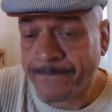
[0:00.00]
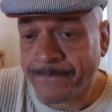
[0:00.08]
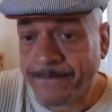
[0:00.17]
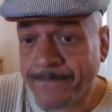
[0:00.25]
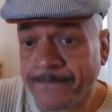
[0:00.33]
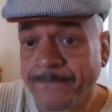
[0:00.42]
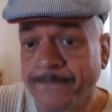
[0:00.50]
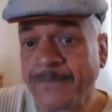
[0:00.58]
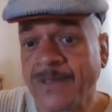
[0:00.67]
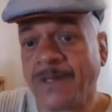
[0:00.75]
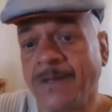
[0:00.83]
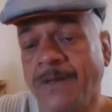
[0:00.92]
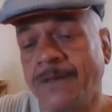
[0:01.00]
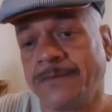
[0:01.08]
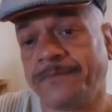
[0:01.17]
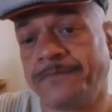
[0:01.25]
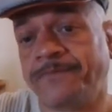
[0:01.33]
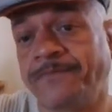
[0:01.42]

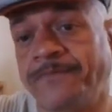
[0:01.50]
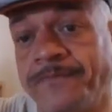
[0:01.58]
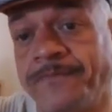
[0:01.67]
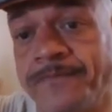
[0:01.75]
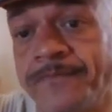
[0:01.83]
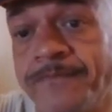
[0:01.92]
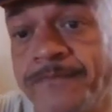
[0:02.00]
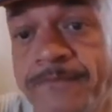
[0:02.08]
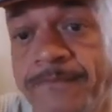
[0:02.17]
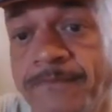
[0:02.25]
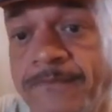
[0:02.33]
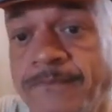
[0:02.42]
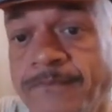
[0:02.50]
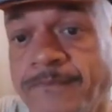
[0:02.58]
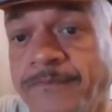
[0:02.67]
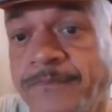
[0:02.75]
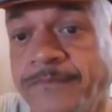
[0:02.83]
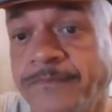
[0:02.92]

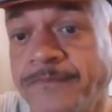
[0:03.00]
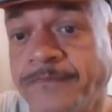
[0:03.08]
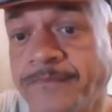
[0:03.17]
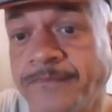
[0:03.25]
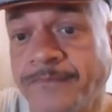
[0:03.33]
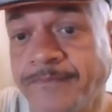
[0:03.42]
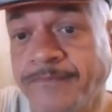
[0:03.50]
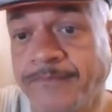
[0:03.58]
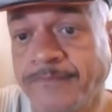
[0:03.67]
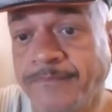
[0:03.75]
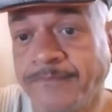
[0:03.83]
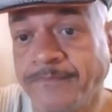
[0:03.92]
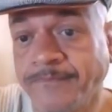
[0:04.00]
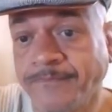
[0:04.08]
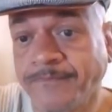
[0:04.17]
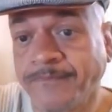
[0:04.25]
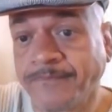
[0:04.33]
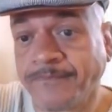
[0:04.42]

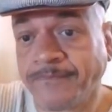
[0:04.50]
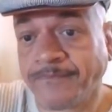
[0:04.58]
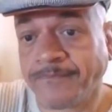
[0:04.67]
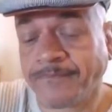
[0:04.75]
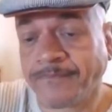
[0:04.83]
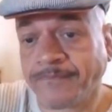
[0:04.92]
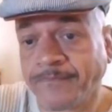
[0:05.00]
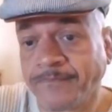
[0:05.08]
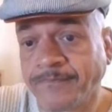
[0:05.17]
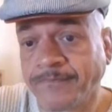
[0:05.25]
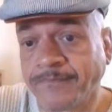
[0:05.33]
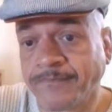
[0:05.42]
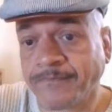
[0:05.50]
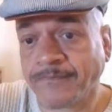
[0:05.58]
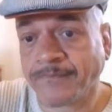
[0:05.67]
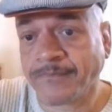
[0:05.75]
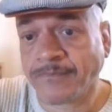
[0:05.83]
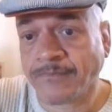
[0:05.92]

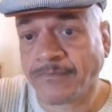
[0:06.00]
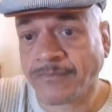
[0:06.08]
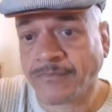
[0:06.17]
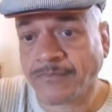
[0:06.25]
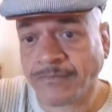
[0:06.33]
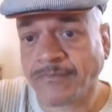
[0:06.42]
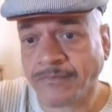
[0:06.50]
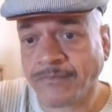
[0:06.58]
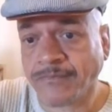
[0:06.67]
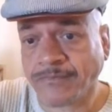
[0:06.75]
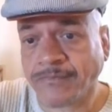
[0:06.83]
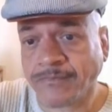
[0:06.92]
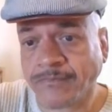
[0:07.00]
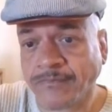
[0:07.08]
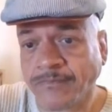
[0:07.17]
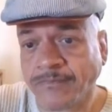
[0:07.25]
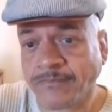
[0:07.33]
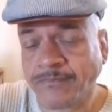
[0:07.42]

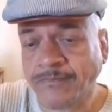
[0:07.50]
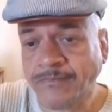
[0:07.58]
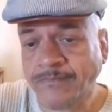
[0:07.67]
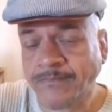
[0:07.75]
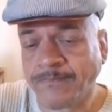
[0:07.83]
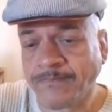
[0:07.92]
No words are spoken by the person on screen.